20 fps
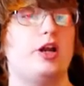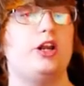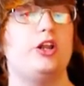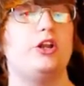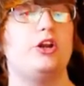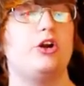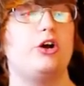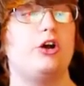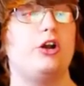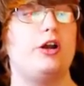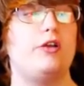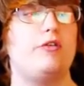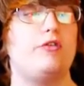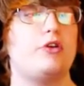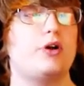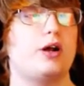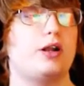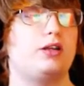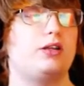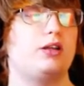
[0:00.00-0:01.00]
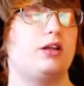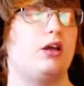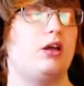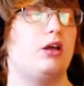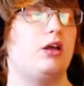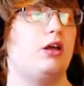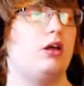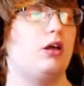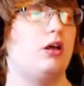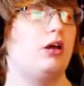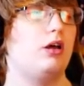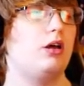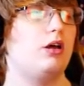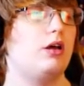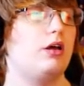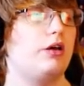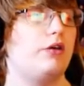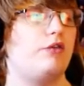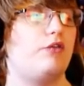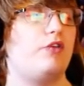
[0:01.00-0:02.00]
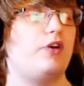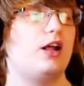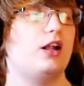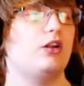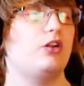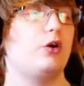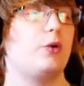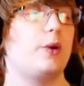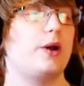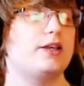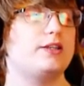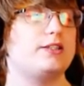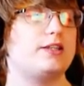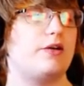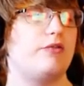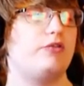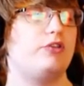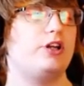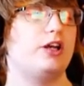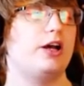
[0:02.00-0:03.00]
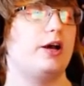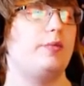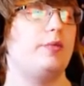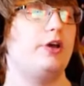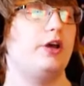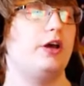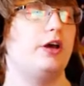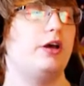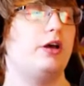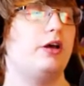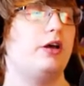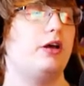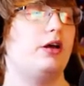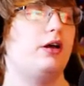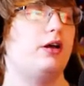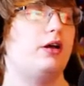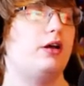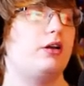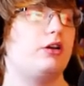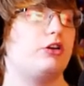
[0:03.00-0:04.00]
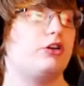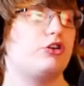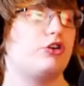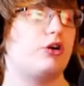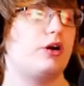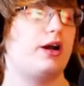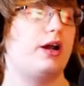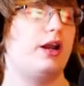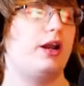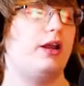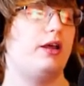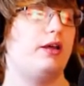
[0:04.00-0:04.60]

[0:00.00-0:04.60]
annoying if you had to fail the quest every time you tried it.